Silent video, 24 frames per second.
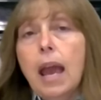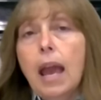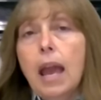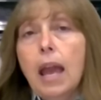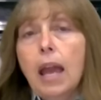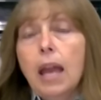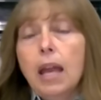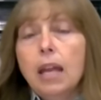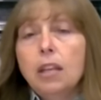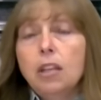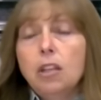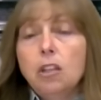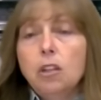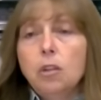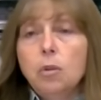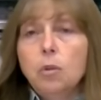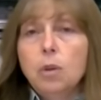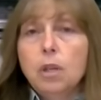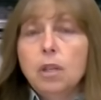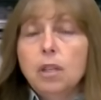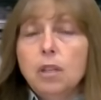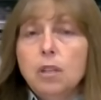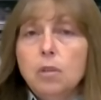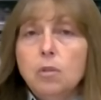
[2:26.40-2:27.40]
And
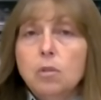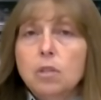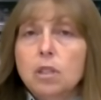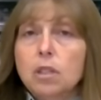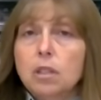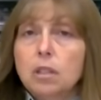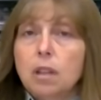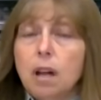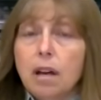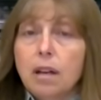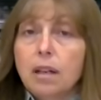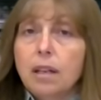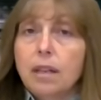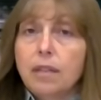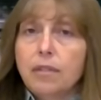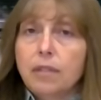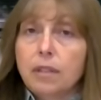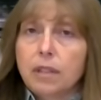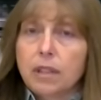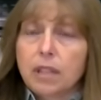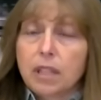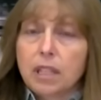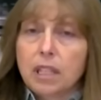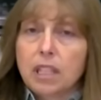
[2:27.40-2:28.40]
you can use a lot of
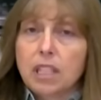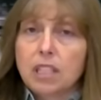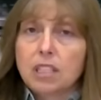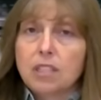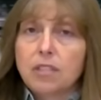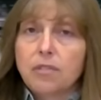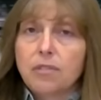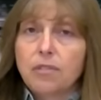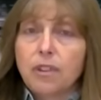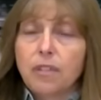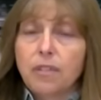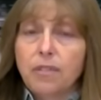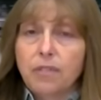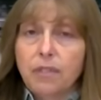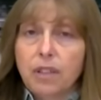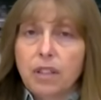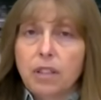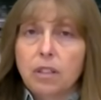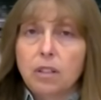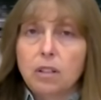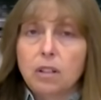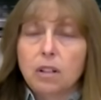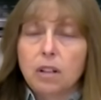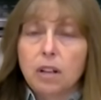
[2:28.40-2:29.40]
different things for
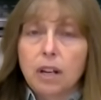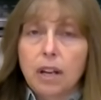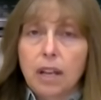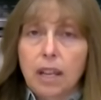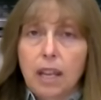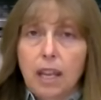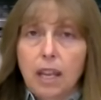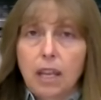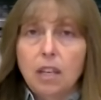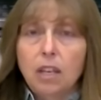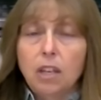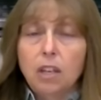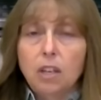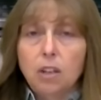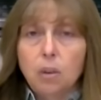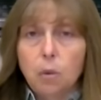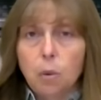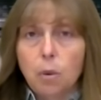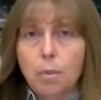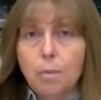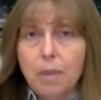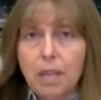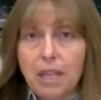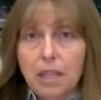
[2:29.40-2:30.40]
filler in
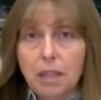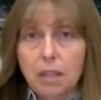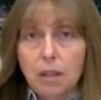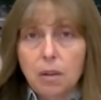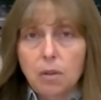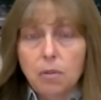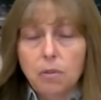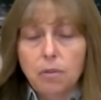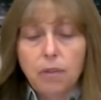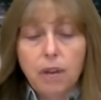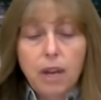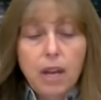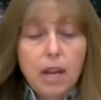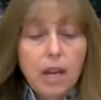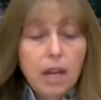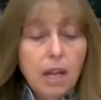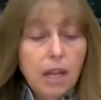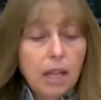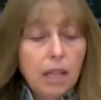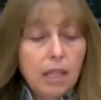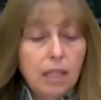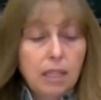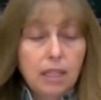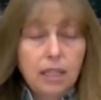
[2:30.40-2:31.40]
your meatloaf.
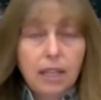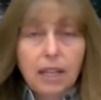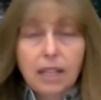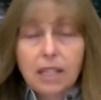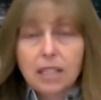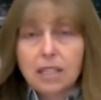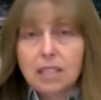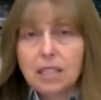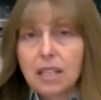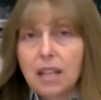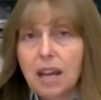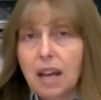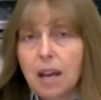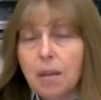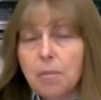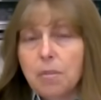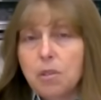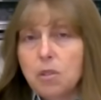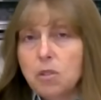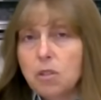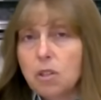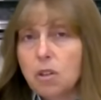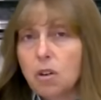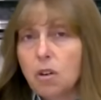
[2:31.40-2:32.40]
Like I said,
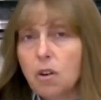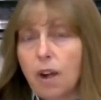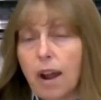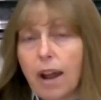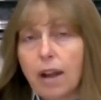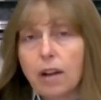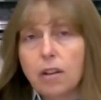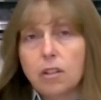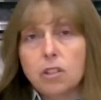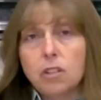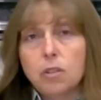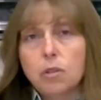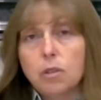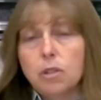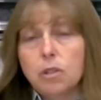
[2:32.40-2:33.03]
I'm using crackers. You